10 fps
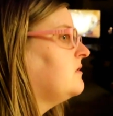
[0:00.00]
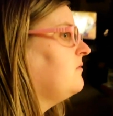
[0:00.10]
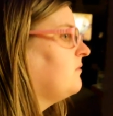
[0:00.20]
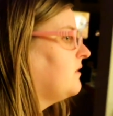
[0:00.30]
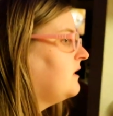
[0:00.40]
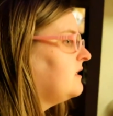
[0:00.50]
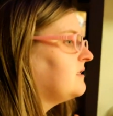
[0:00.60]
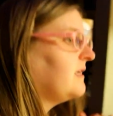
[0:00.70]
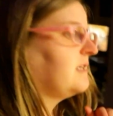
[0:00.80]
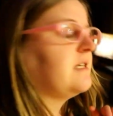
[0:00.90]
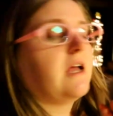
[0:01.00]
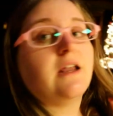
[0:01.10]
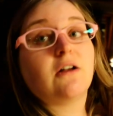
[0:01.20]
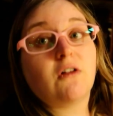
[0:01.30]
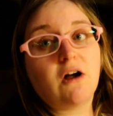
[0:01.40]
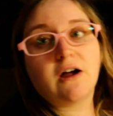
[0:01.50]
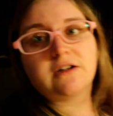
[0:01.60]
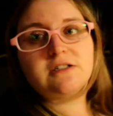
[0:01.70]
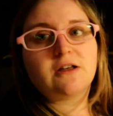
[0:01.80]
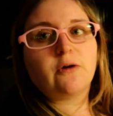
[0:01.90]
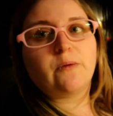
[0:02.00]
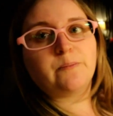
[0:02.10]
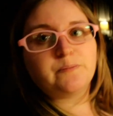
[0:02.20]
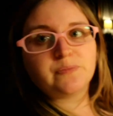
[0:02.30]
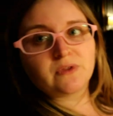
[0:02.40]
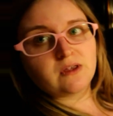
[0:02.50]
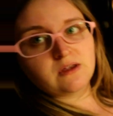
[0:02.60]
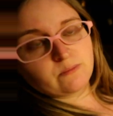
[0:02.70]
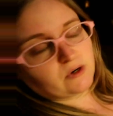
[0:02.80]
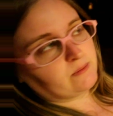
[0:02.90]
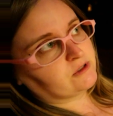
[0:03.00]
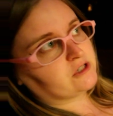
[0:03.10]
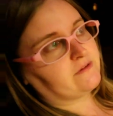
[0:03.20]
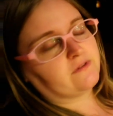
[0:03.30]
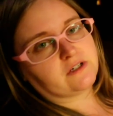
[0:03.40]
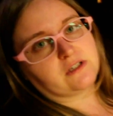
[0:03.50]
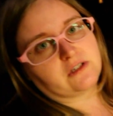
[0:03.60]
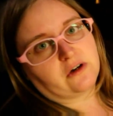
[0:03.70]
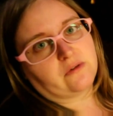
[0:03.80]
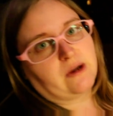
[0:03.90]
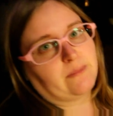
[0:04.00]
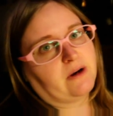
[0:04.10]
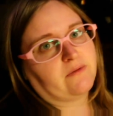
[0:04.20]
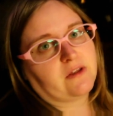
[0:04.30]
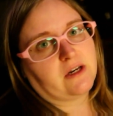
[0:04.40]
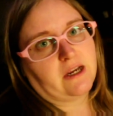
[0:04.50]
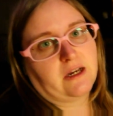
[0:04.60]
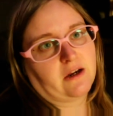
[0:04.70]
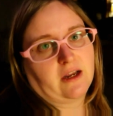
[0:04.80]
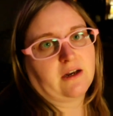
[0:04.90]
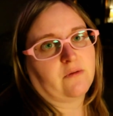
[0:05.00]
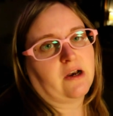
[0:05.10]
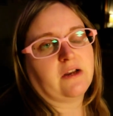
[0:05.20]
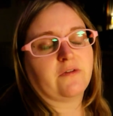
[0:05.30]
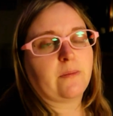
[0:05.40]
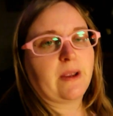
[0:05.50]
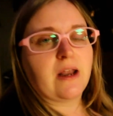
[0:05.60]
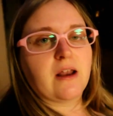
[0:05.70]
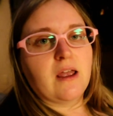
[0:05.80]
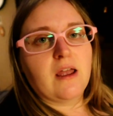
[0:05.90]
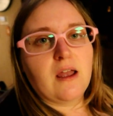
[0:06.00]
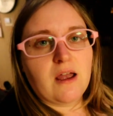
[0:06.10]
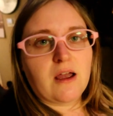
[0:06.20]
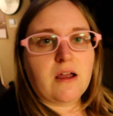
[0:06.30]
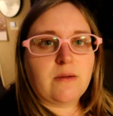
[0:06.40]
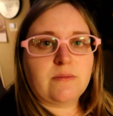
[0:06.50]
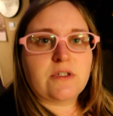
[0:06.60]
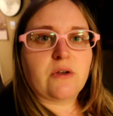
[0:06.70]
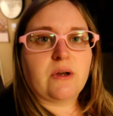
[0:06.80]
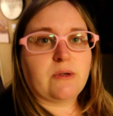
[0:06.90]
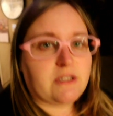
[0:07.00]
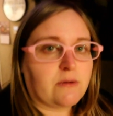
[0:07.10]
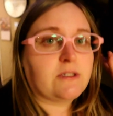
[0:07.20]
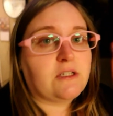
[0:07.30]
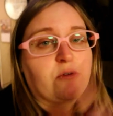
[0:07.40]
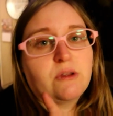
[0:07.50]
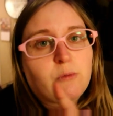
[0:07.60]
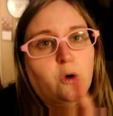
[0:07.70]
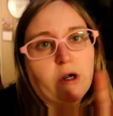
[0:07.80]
it's really, it's like 10 o'clock. So pretty much time for us to start wrapping up for the night and getting ready for bed. Um, so anyways, I will see you in the